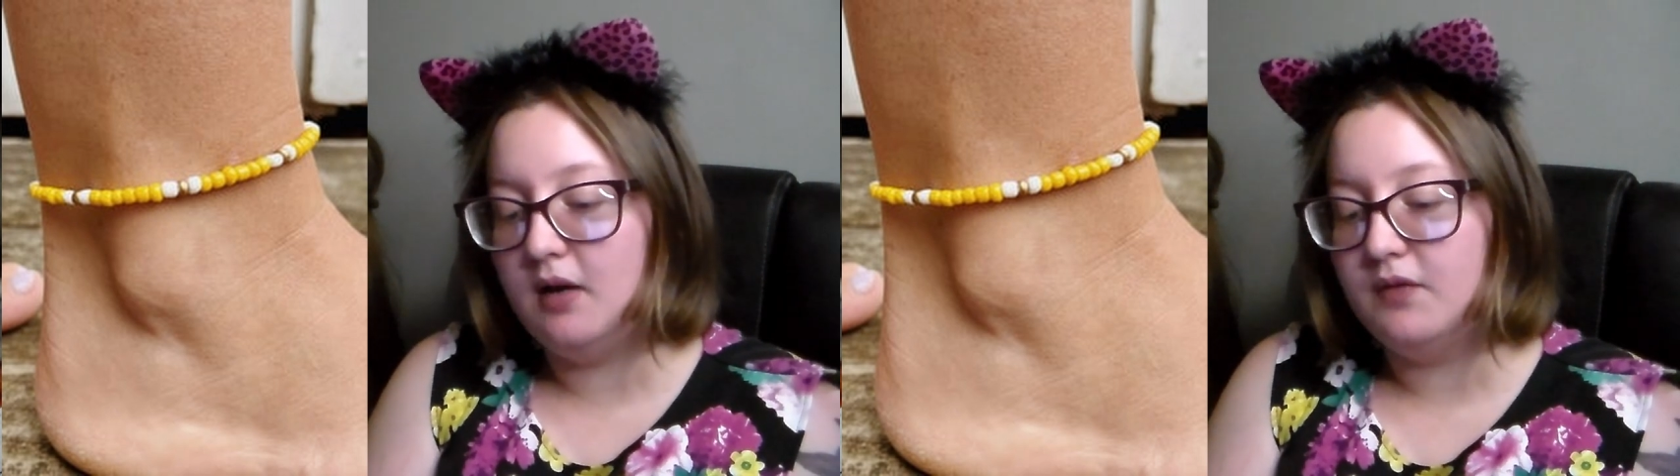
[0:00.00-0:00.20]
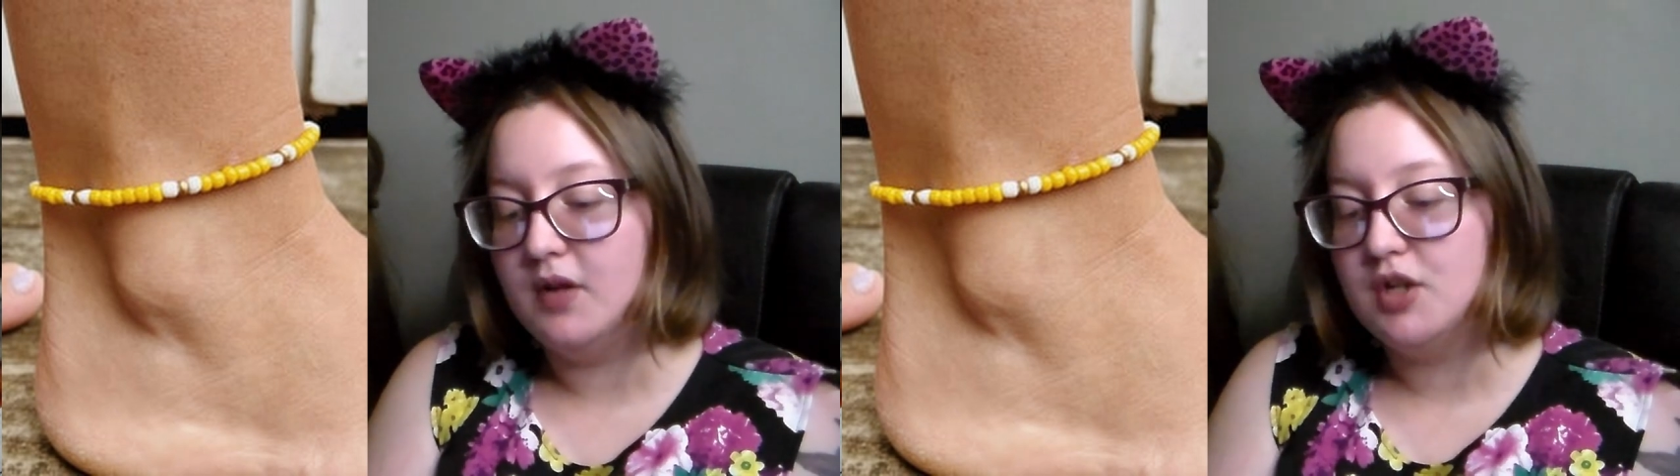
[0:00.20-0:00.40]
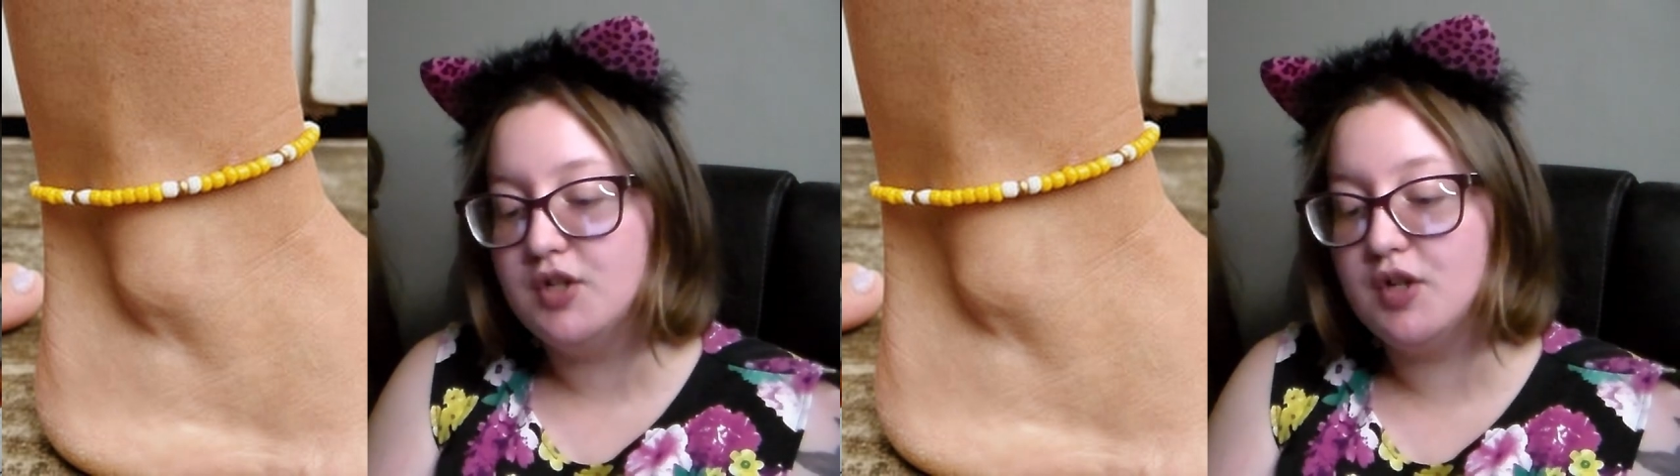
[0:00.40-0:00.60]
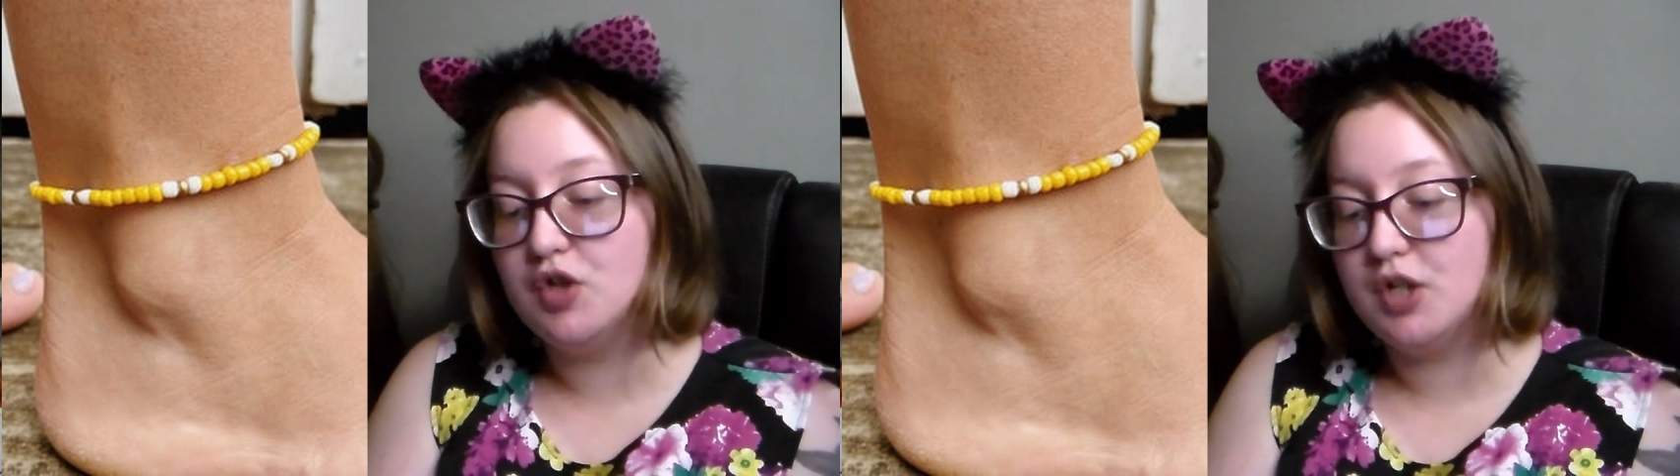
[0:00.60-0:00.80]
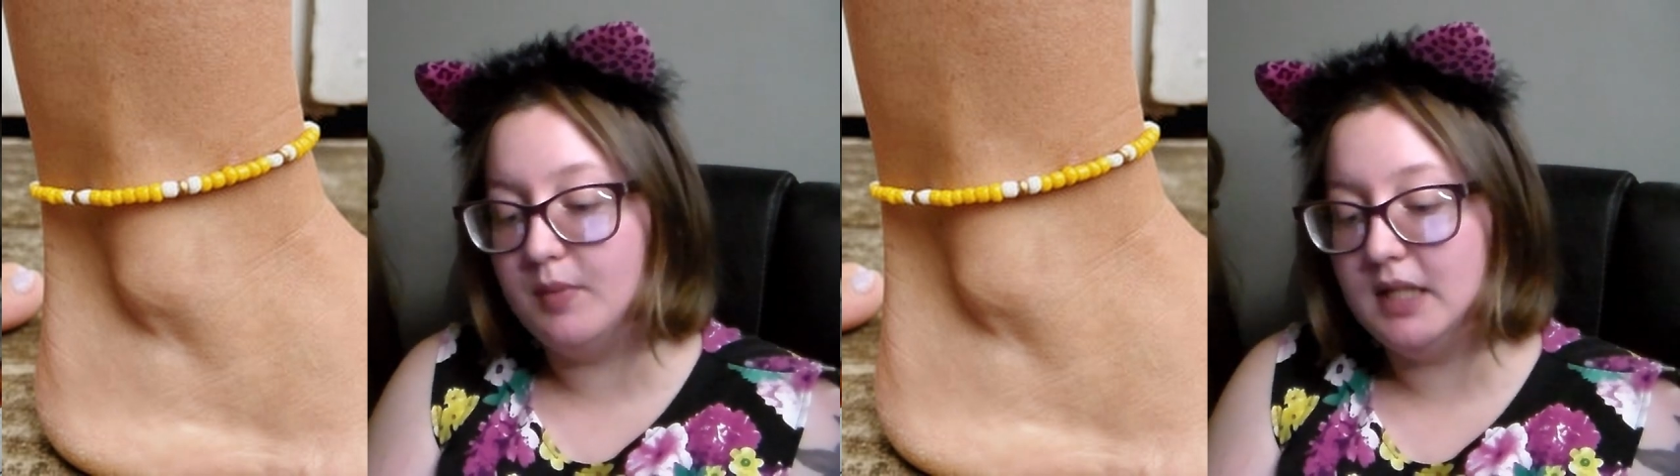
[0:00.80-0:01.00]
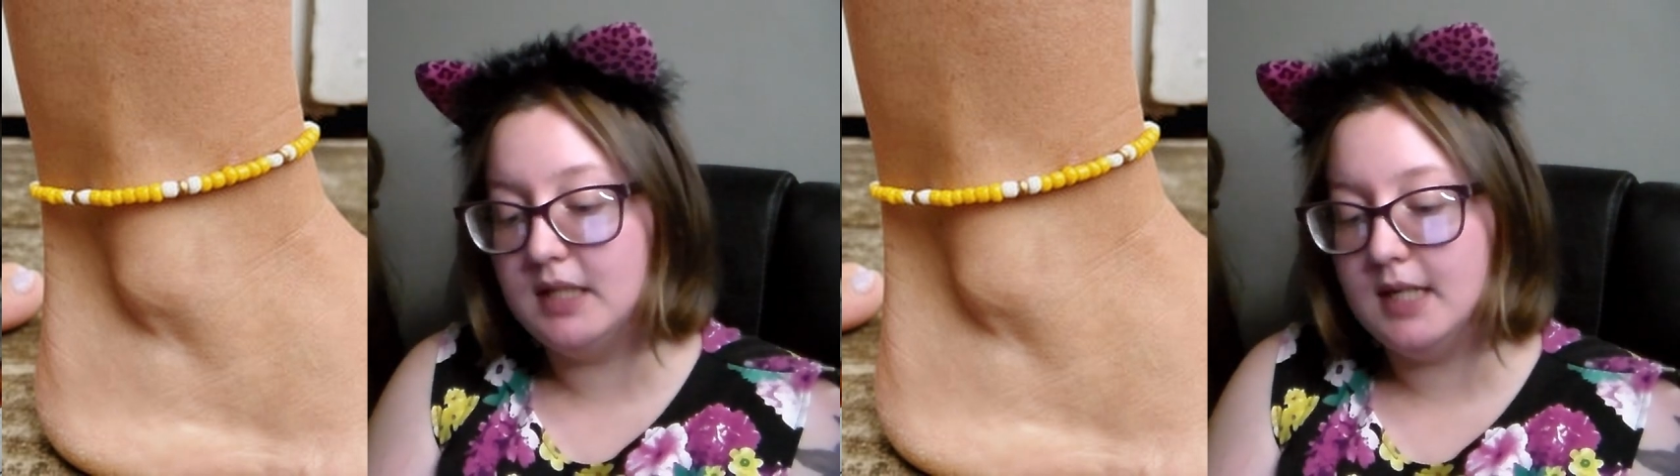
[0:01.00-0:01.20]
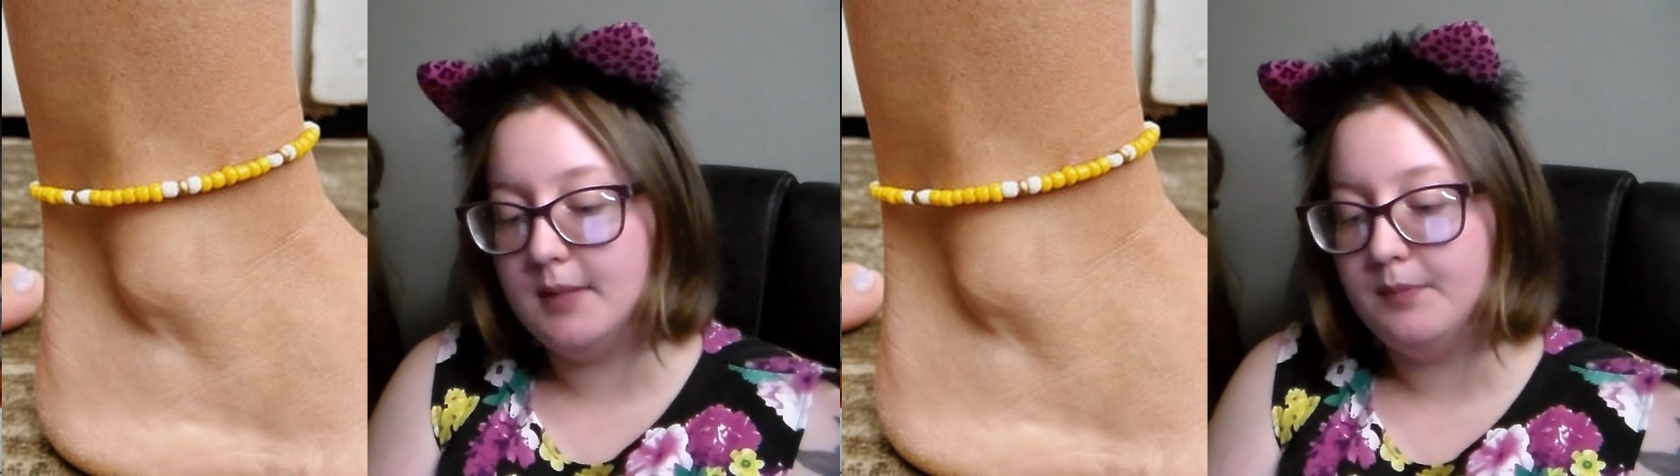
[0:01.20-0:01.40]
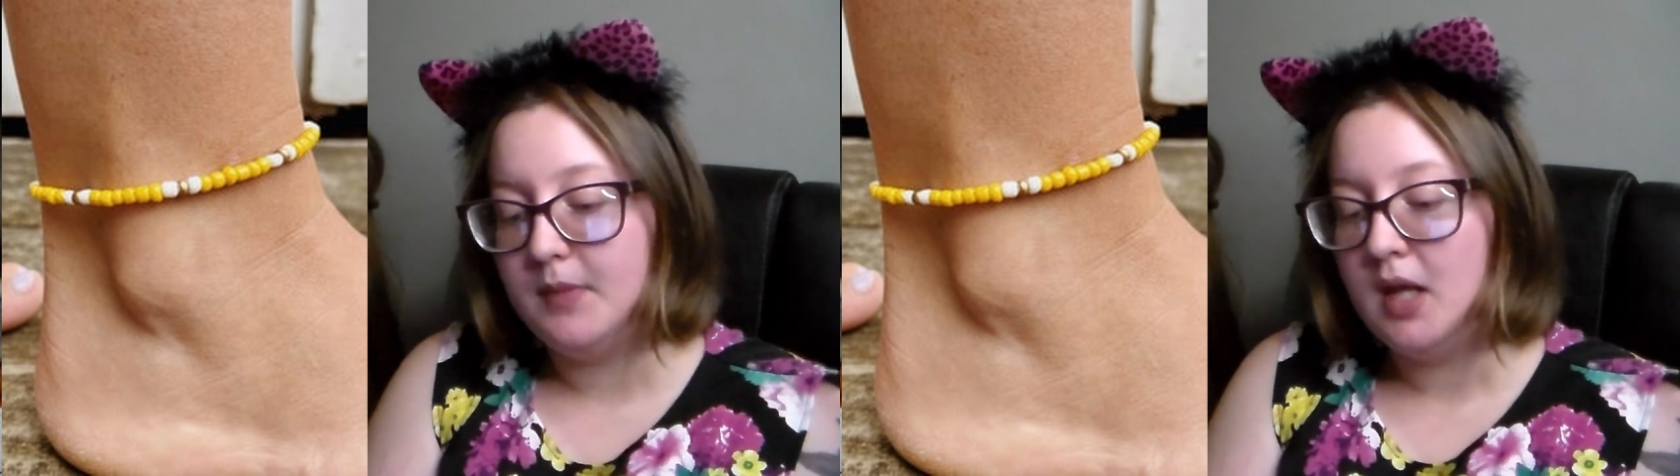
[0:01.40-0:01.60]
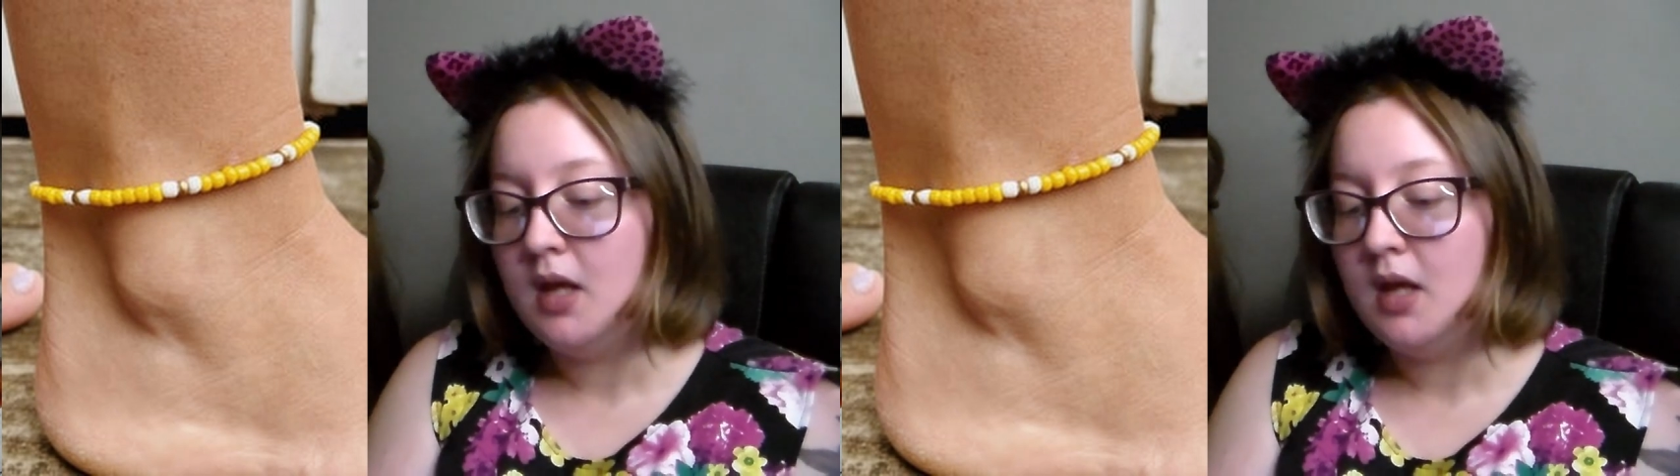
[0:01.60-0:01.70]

of sociability.